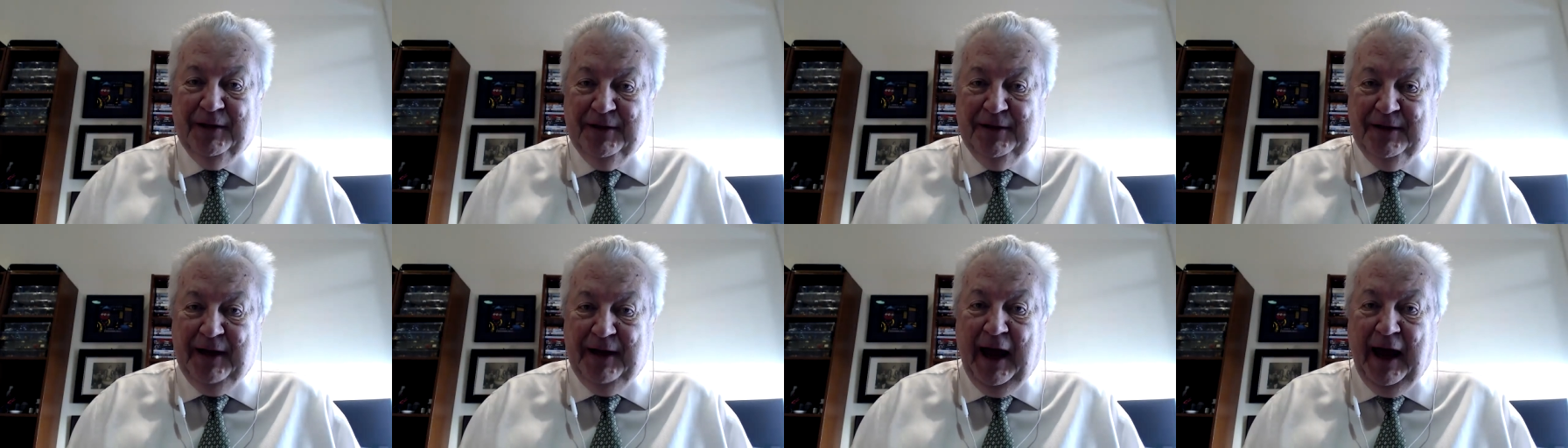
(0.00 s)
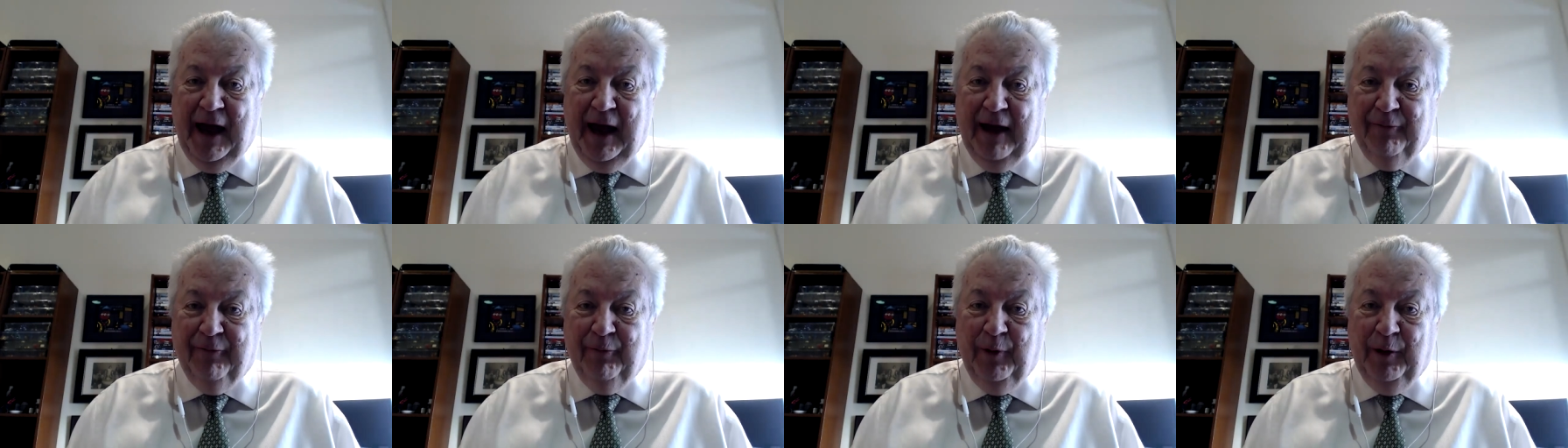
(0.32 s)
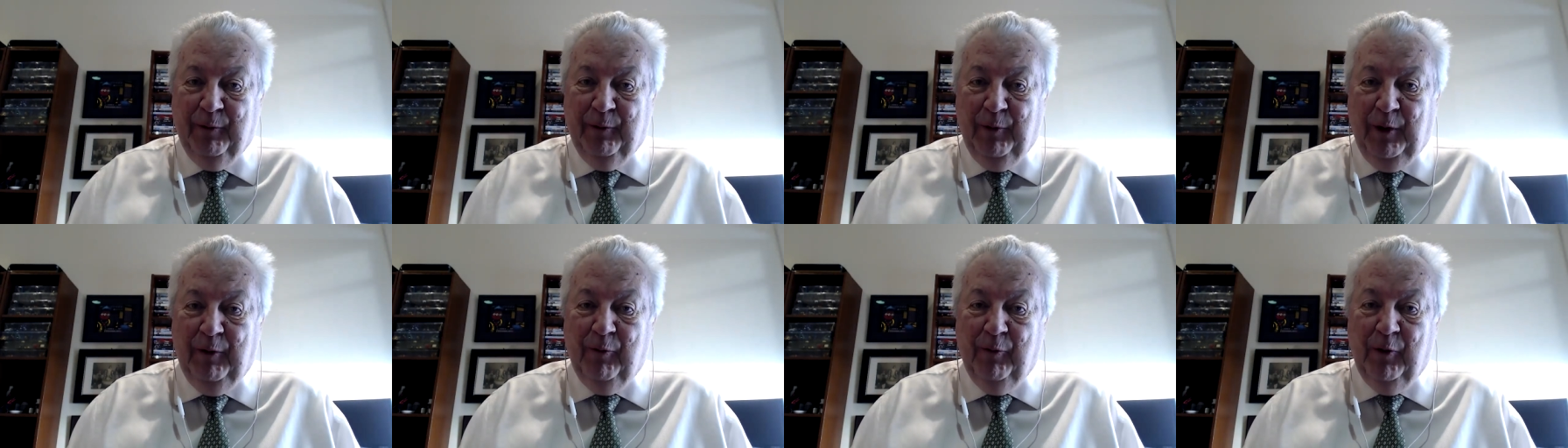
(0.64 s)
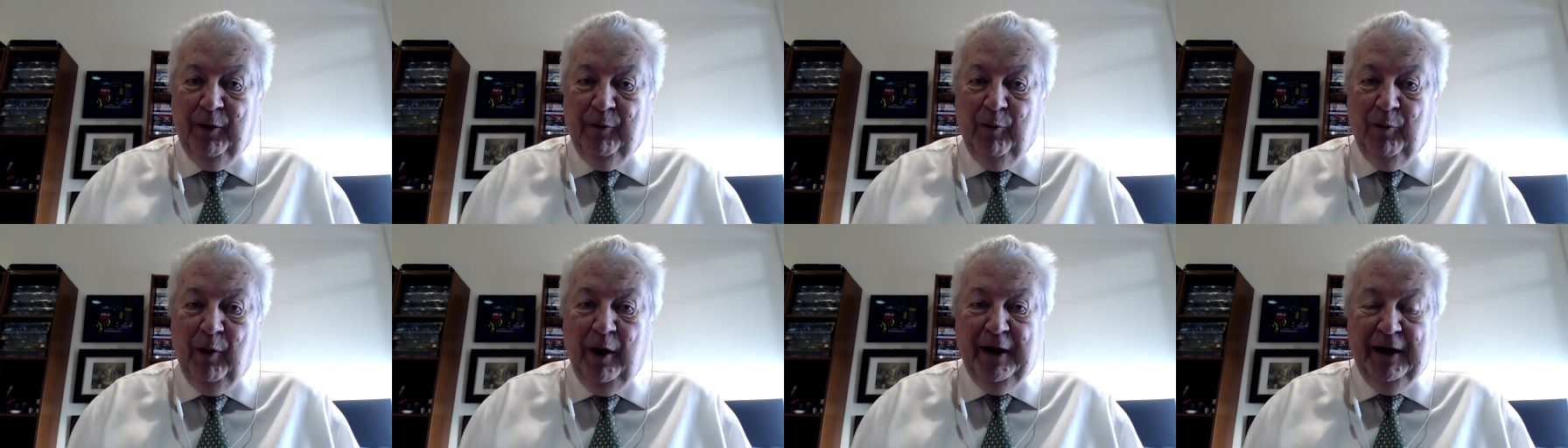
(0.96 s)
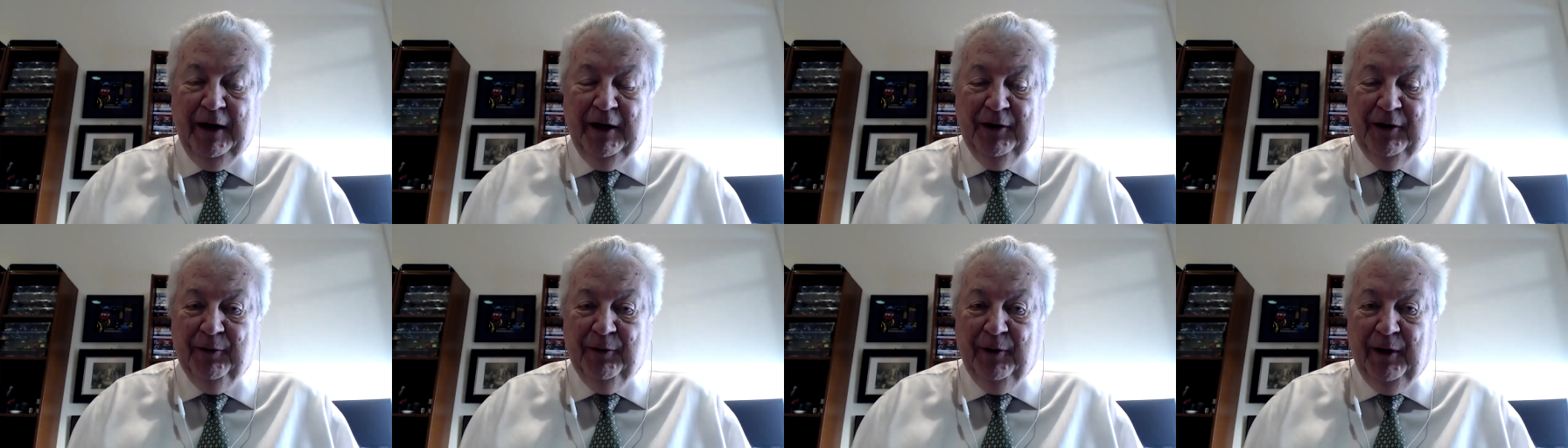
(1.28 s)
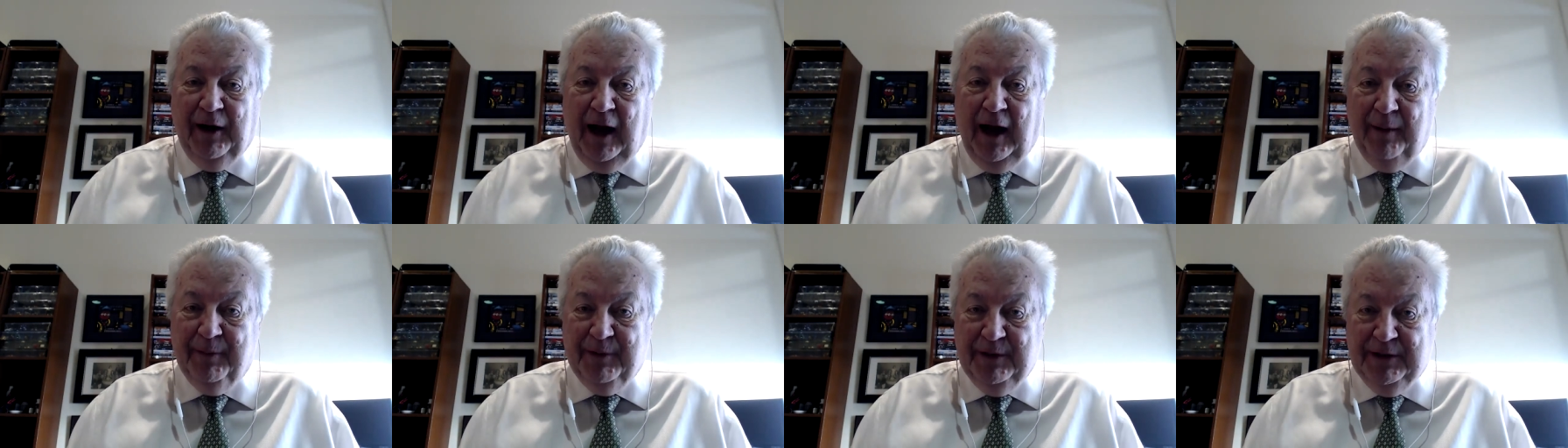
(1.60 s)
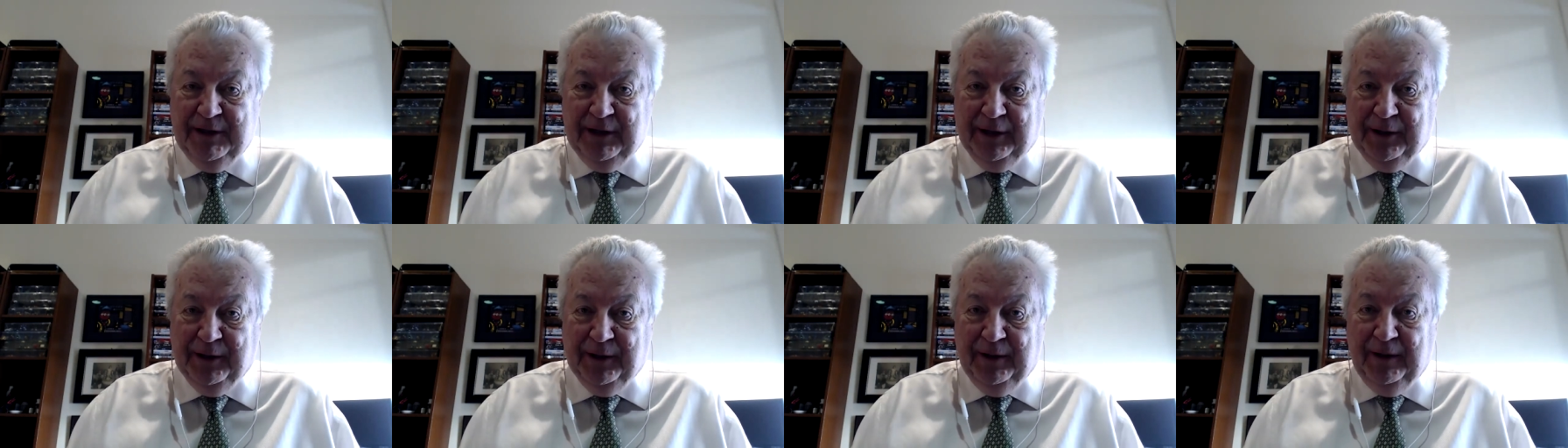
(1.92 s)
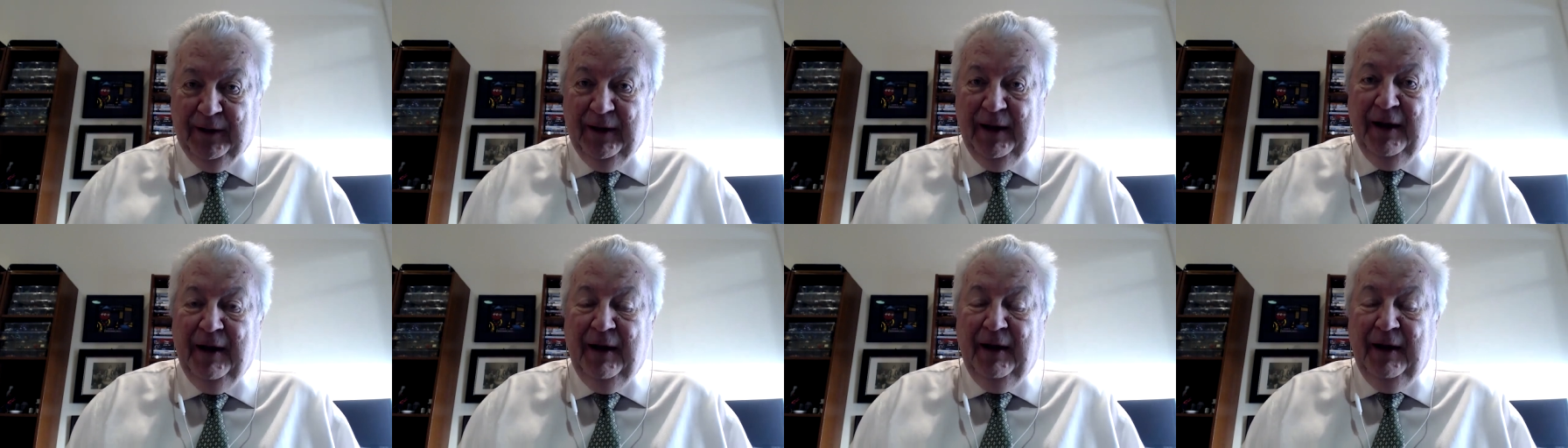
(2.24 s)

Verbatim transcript: staff when we would run into an obstacle